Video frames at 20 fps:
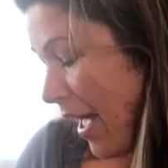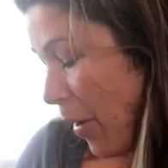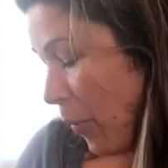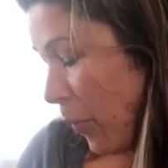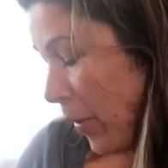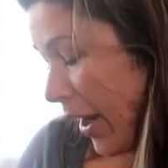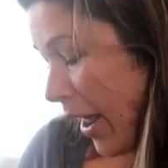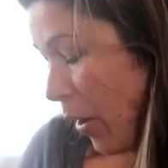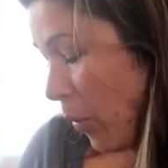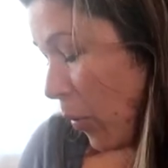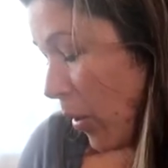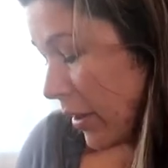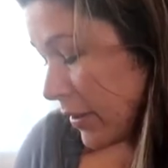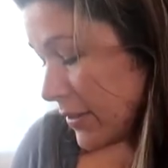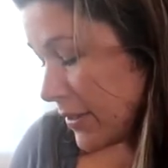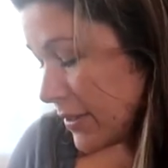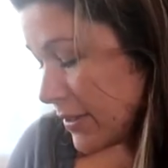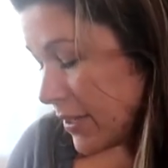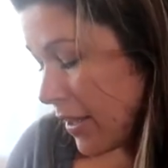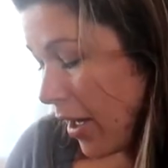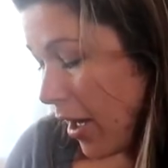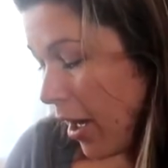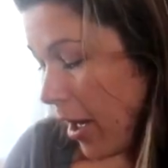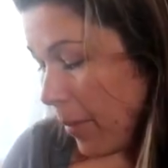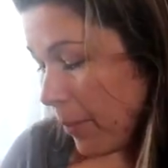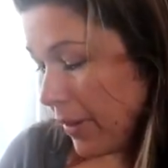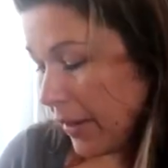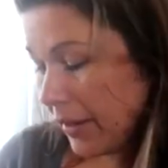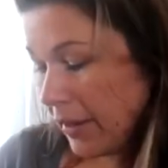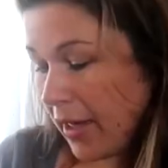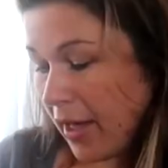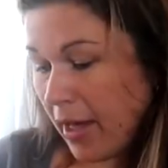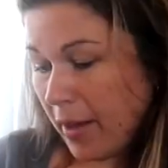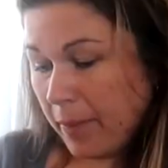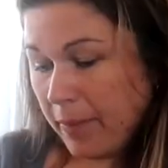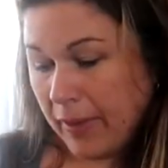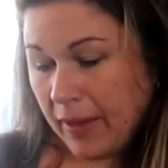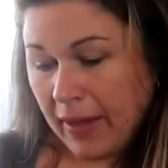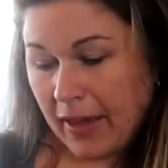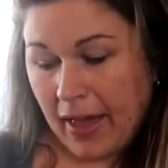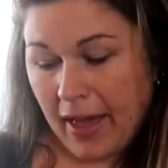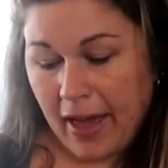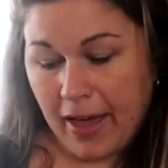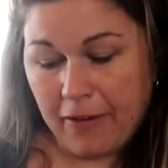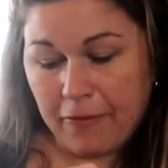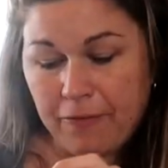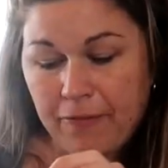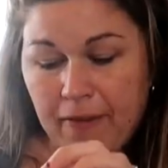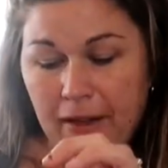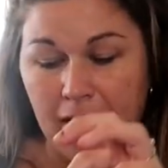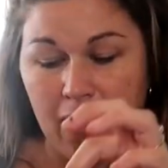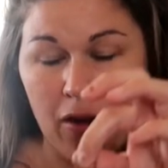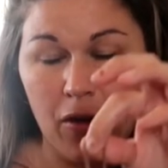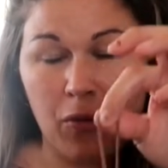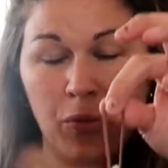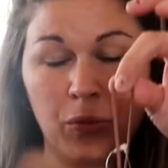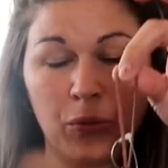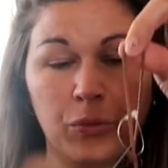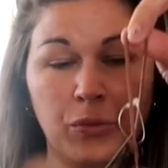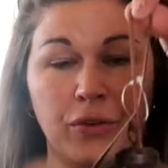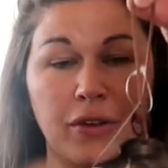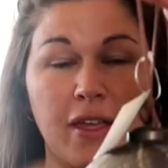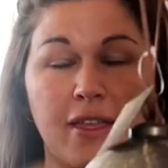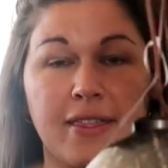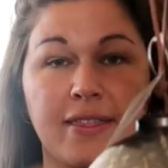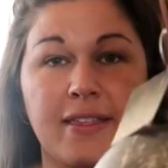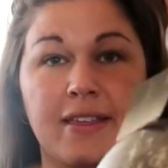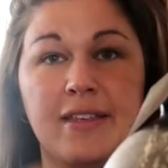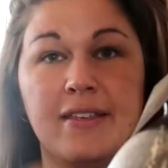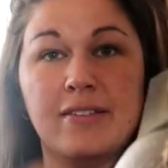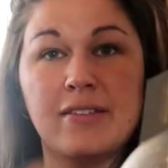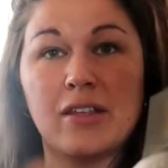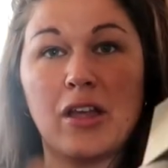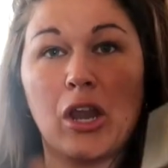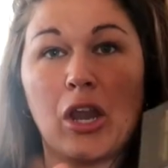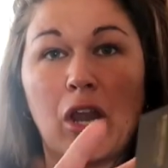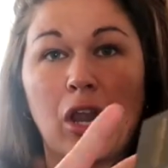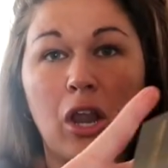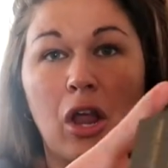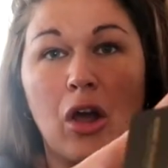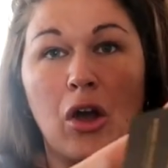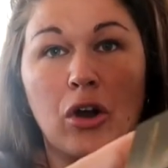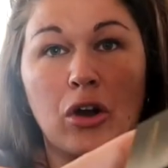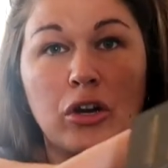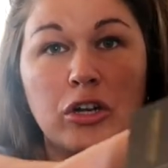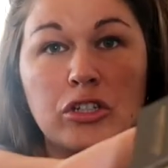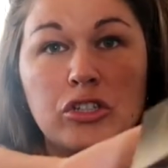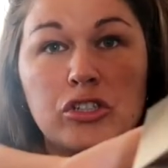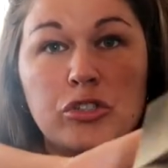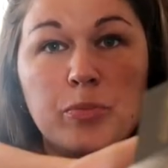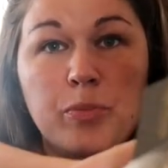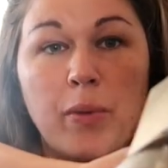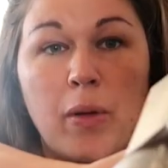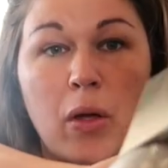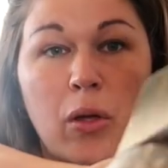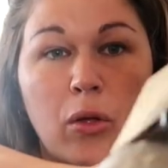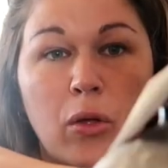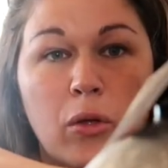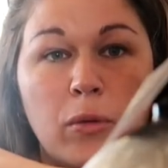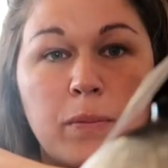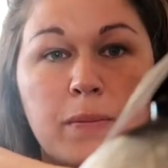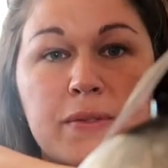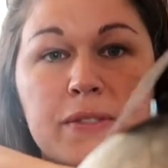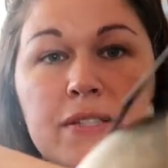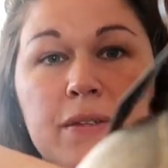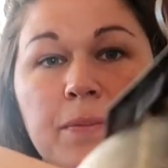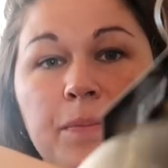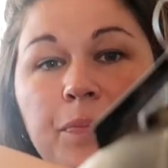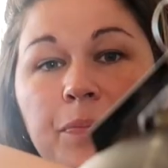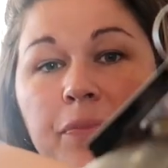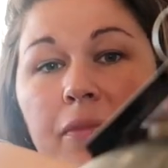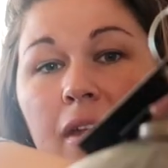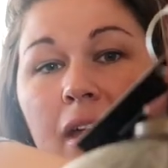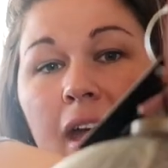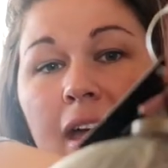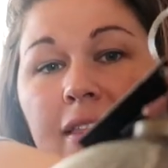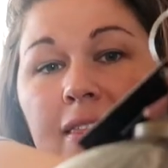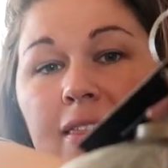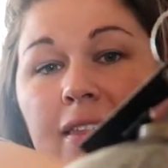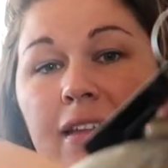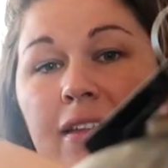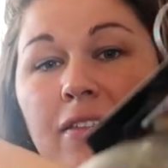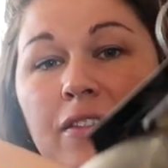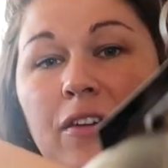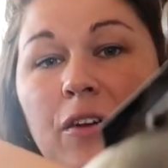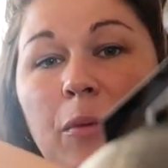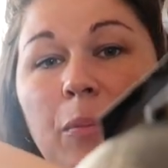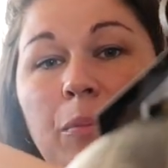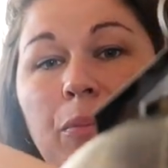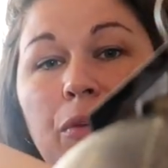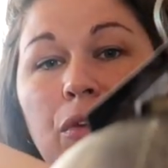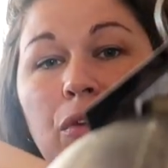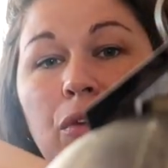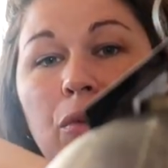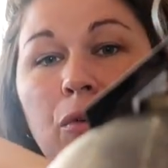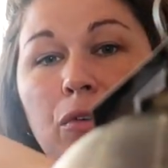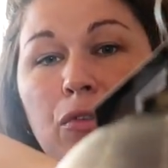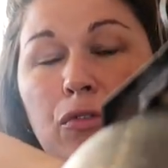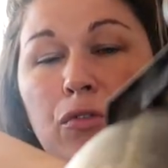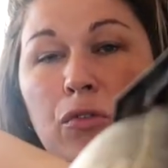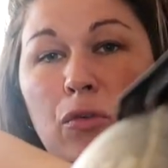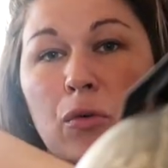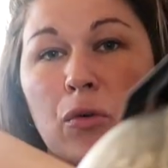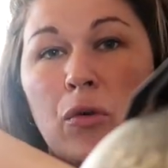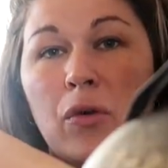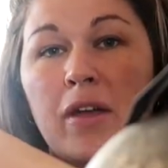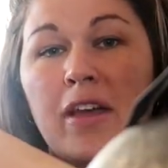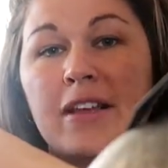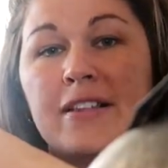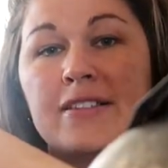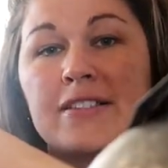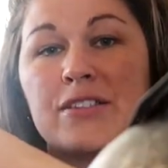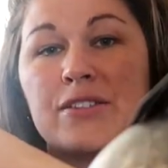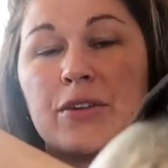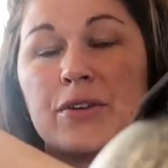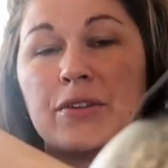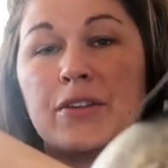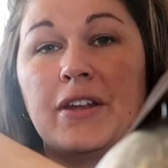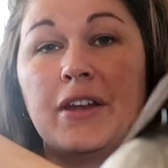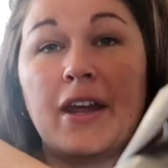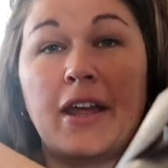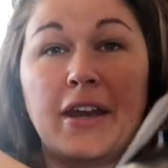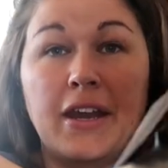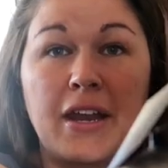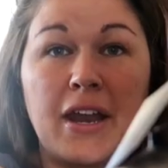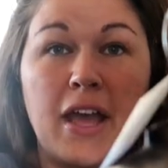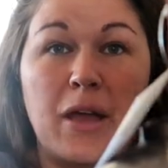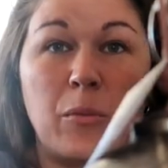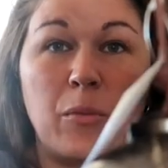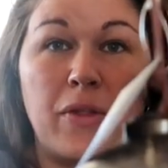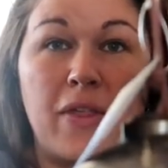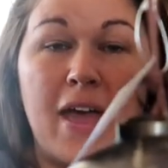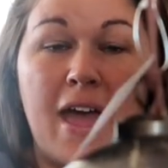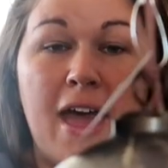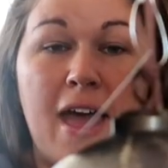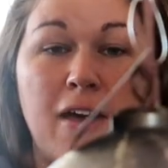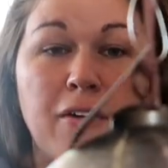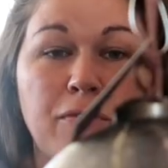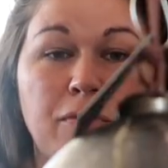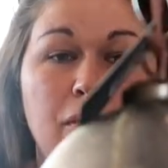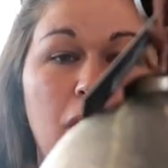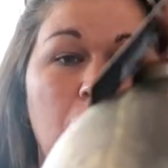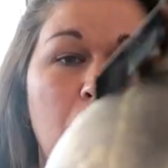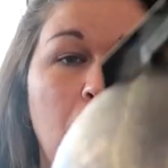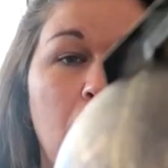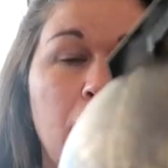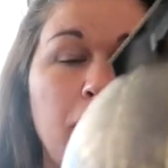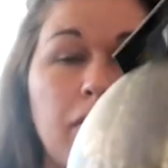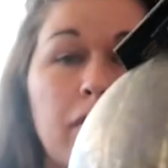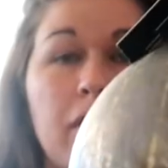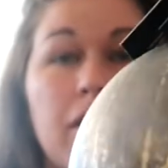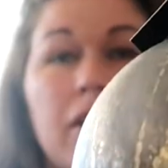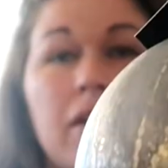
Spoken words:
When I walked into Hobby Lobby, I found these large bulbs. I think they're beautiful. It's $13.99 with half off.